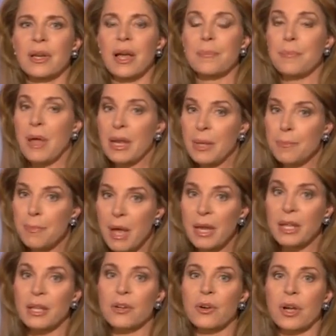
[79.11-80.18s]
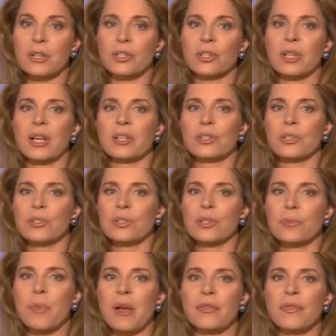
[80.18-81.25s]
Many, many congratulations
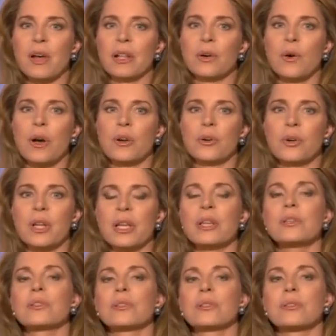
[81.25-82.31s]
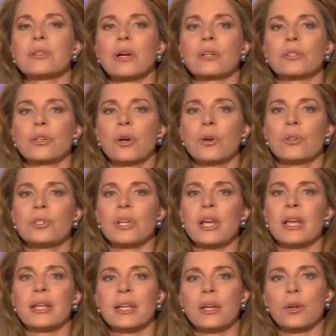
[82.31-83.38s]
to my fellow honorees, Dr.
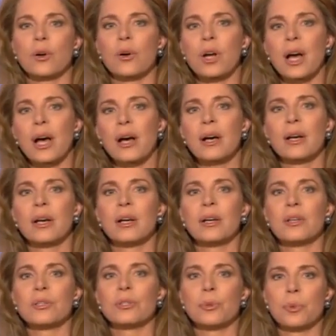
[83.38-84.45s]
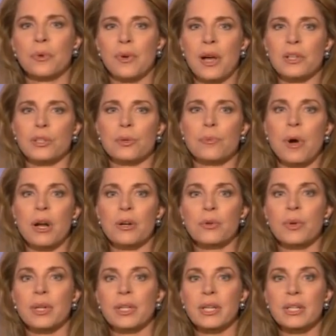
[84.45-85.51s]
Jose Quiroga, Supervisor Mark
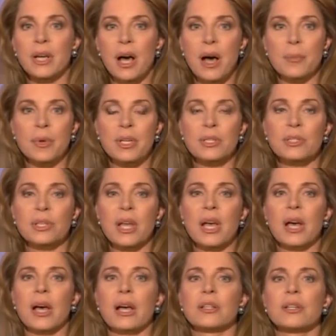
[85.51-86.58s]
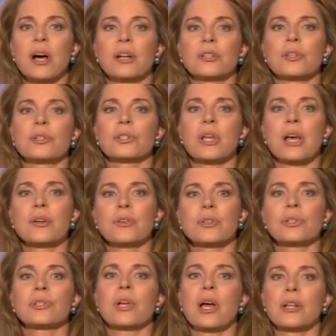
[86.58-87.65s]
Ridley Thomas, and Dr. Sandra
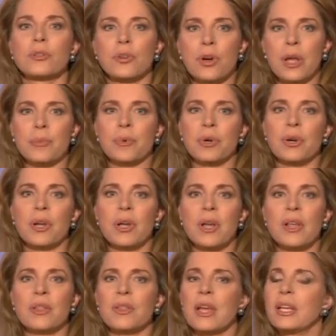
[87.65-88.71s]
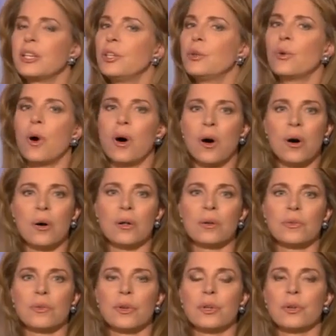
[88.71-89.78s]
Steingräber. Thank you all
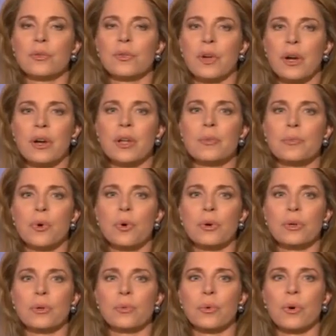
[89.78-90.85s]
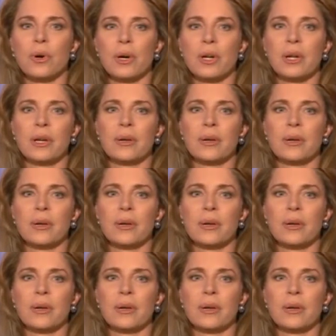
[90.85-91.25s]
for your very important work.